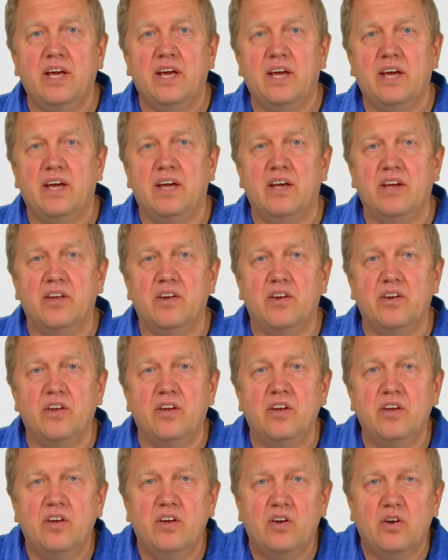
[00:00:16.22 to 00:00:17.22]
and
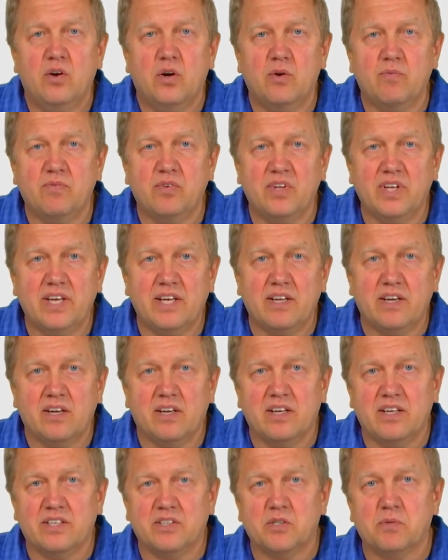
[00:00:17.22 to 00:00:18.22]
hopefully
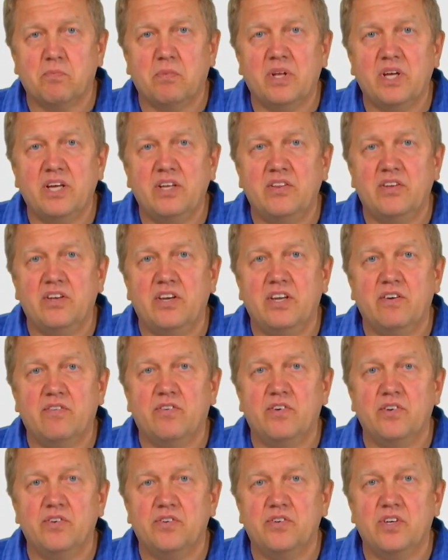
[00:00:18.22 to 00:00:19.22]
it'll explain the
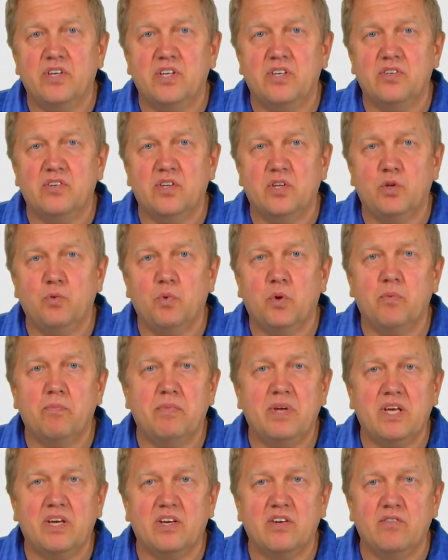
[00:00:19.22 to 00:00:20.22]
differences and you won't
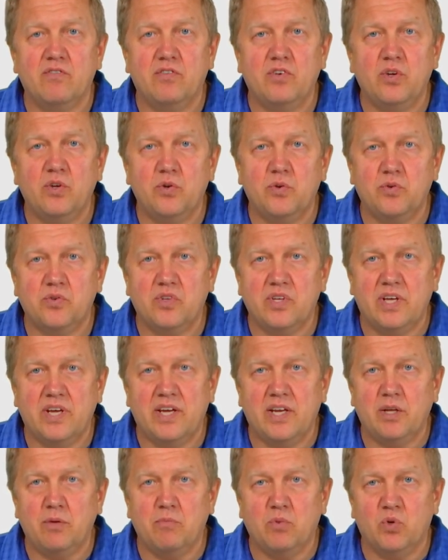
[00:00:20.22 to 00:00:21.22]
be confused
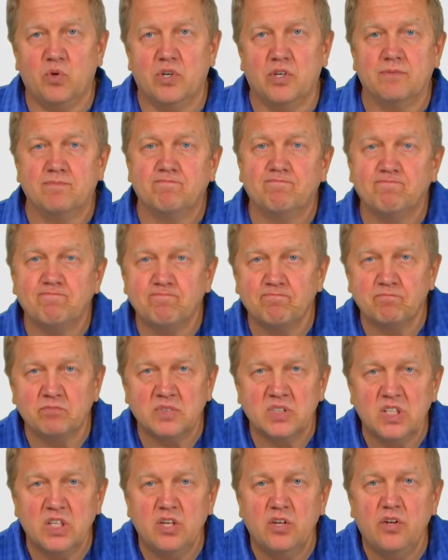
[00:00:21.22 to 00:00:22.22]
anymore.
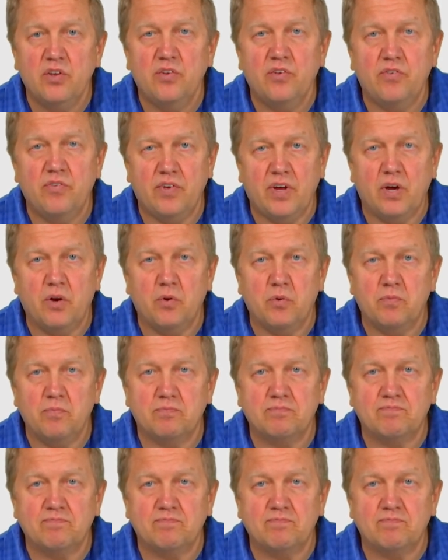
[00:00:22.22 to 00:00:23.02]
So